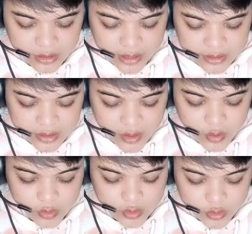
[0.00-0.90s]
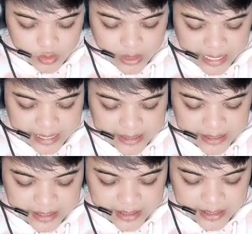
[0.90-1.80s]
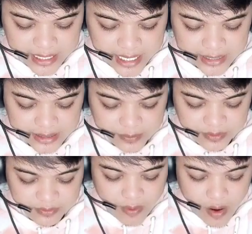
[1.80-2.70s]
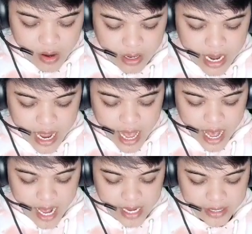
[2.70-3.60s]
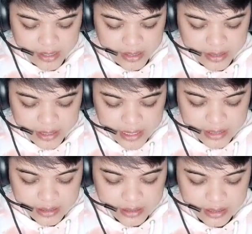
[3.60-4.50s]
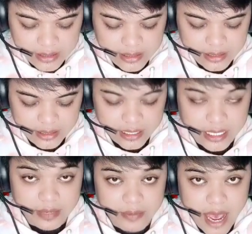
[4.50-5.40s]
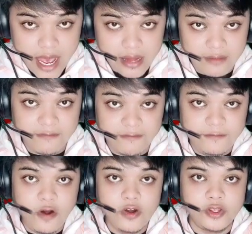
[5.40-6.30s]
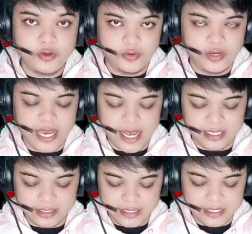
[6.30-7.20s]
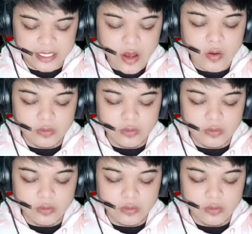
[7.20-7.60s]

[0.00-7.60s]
Let's go to XD race before I read email for you guys. Let's go.